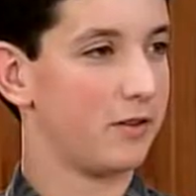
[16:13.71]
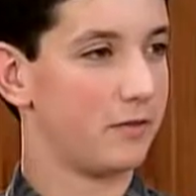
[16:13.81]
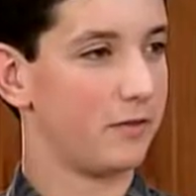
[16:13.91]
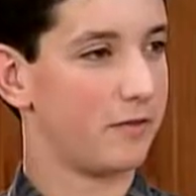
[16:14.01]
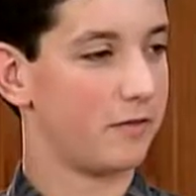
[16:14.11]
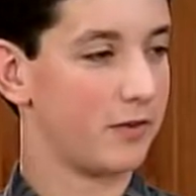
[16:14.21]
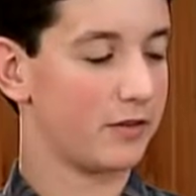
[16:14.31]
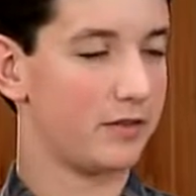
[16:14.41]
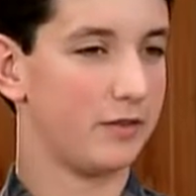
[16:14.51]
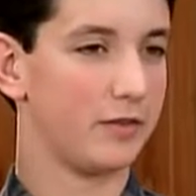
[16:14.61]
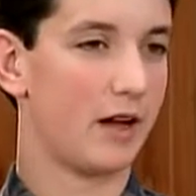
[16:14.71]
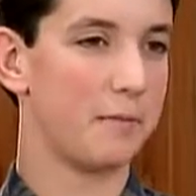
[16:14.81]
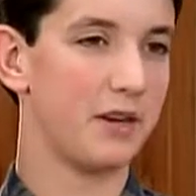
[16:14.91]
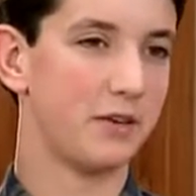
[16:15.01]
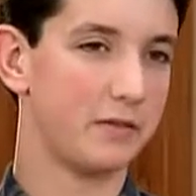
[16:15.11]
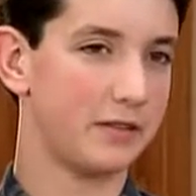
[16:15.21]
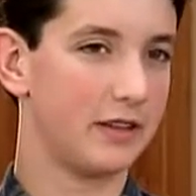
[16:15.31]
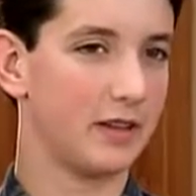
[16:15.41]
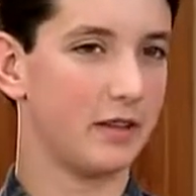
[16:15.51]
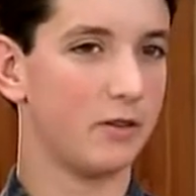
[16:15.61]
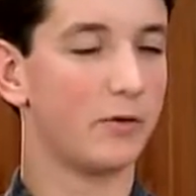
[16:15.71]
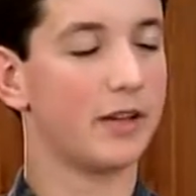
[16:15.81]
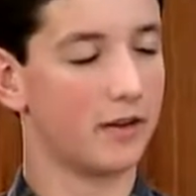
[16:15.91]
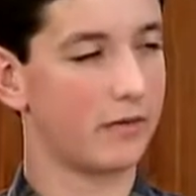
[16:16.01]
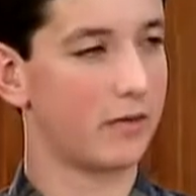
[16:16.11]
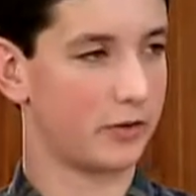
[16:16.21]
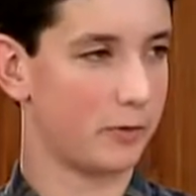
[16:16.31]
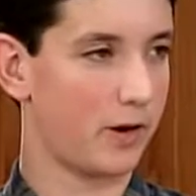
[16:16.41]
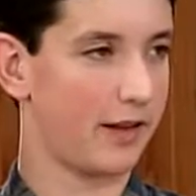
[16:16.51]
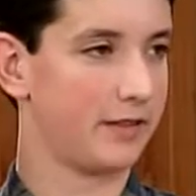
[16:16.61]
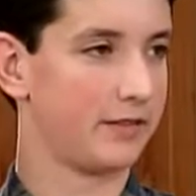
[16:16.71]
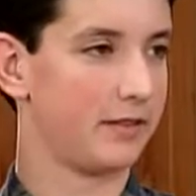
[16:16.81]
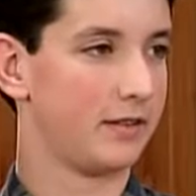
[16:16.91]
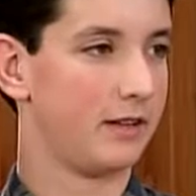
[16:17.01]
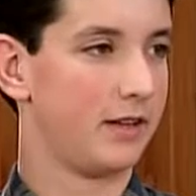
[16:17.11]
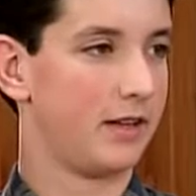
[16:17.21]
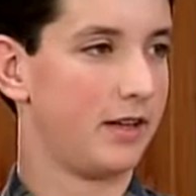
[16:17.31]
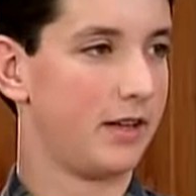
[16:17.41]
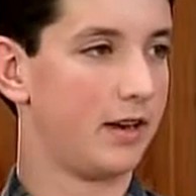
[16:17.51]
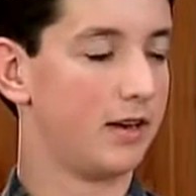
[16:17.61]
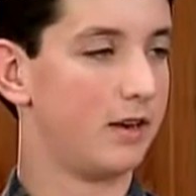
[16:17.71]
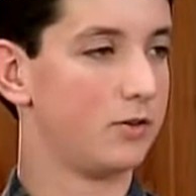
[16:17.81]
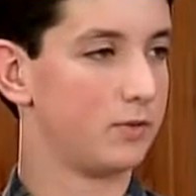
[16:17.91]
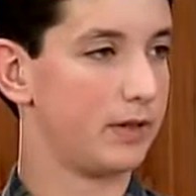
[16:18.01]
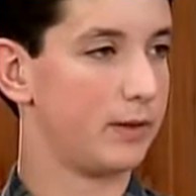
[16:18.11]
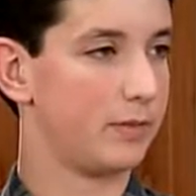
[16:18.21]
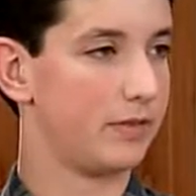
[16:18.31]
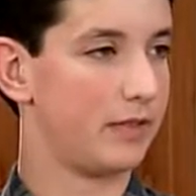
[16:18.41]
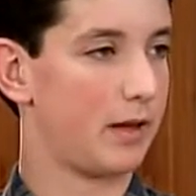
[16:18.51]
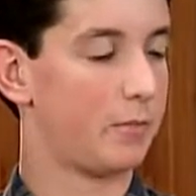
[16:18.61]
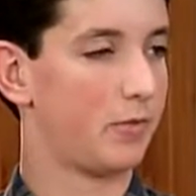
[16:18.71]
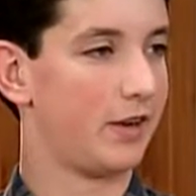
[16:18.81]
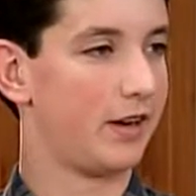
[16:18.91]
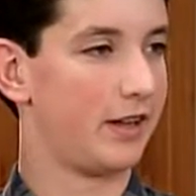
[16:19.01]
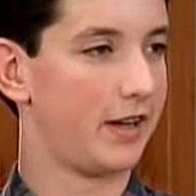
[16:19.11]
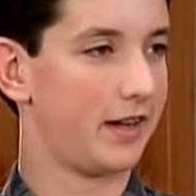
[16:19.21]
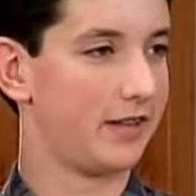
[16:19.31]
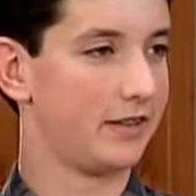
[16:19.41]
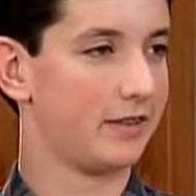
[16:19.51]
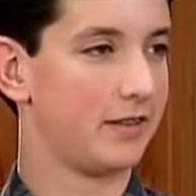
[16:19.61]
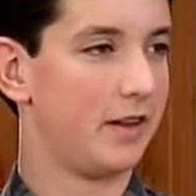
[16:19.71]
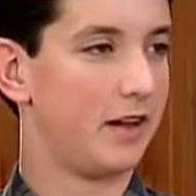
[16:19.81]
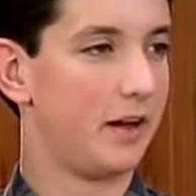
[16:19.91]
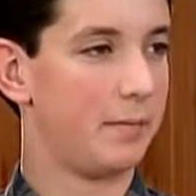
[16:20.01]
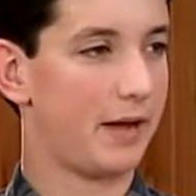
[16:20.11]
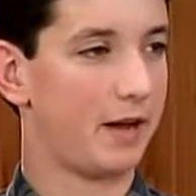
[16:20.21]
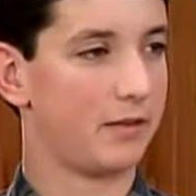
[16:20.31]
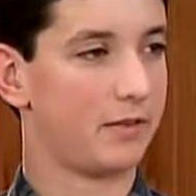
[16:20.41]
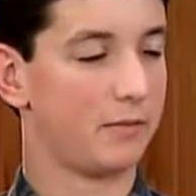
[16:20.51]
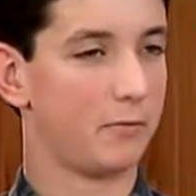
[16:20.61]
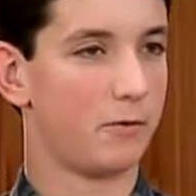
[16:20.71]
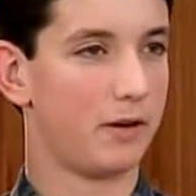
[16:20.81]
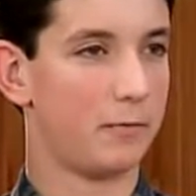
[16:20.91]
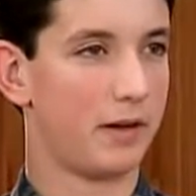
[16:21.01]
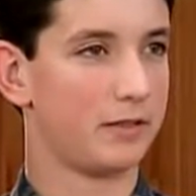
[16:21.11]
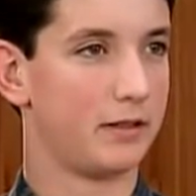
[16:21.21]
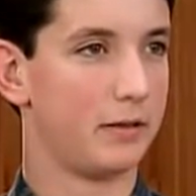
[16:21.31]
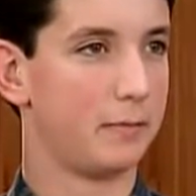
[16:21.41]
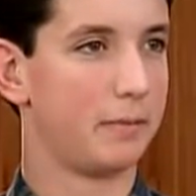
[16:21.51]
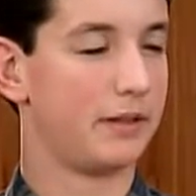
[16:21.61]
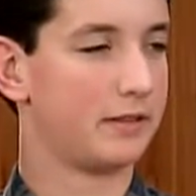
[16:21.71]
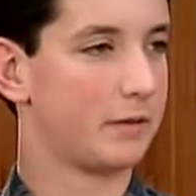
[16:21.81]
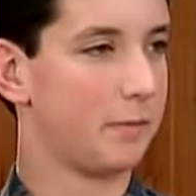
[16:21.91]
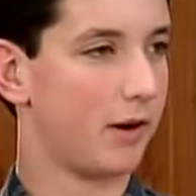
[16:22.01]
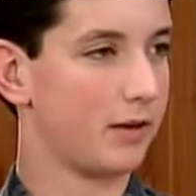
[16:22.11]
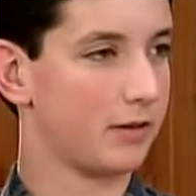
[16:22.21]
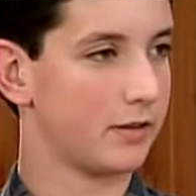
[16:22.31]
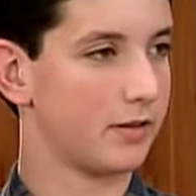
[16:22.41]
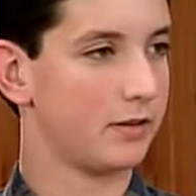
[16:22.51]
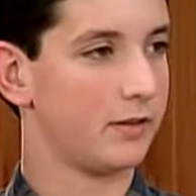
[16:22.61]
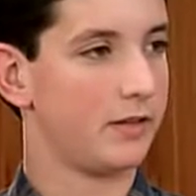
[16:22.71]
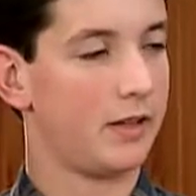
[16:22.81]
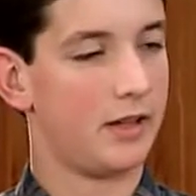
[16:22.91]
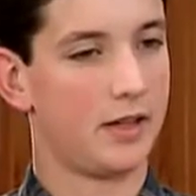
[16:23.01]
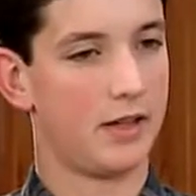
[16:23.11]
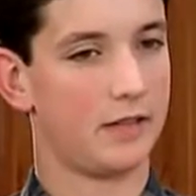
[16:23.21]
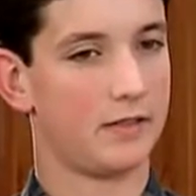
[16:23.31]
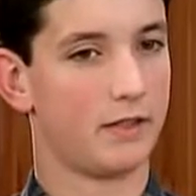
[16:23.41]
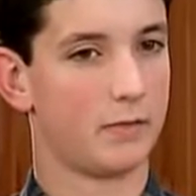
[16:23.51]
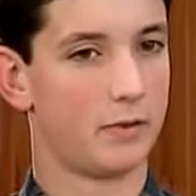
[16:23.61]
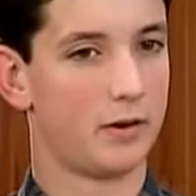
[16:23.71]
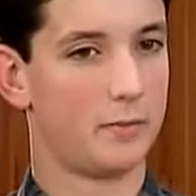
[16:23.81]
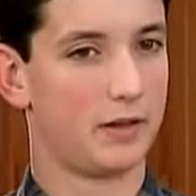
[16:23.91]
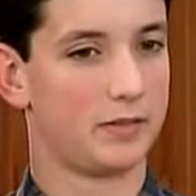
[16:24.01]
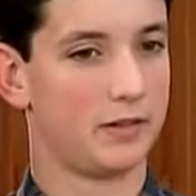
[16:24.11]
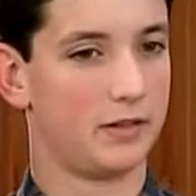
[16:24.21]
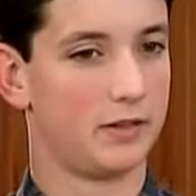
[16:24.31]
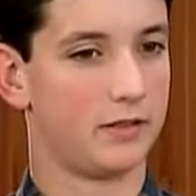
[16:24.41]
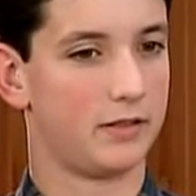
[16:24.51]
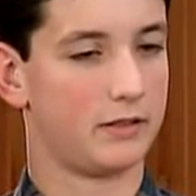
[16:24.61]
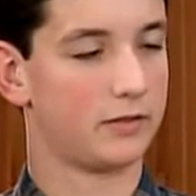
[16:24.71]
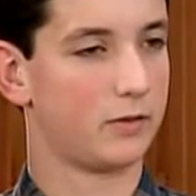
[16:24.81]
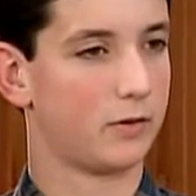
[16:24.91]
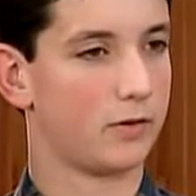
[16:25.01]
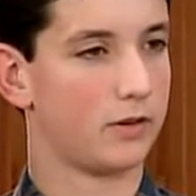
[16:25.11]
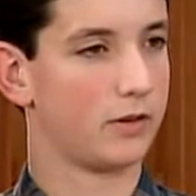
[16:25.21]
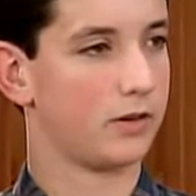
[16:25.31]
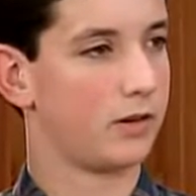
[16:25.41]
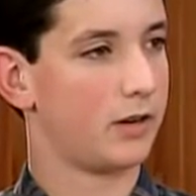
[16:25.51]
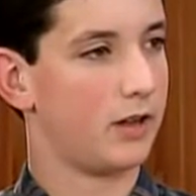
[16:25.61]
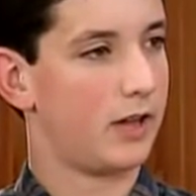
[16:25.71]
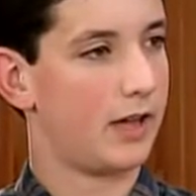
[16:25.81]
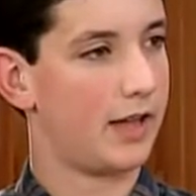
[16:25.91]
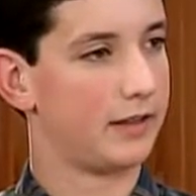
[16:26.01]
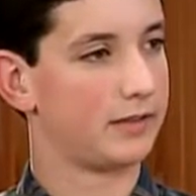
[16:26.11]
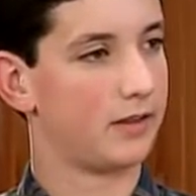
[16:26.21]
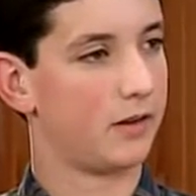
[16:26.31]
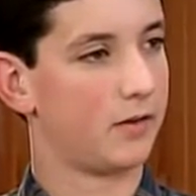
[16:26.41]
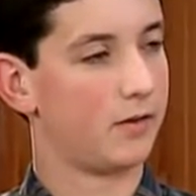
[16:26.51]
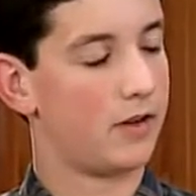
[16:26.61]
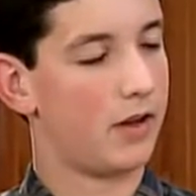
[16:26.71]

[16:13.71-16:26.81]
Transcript: you hear of her twice in dreams that Miranda has, one about the pizza parlor and the other one about the store. And so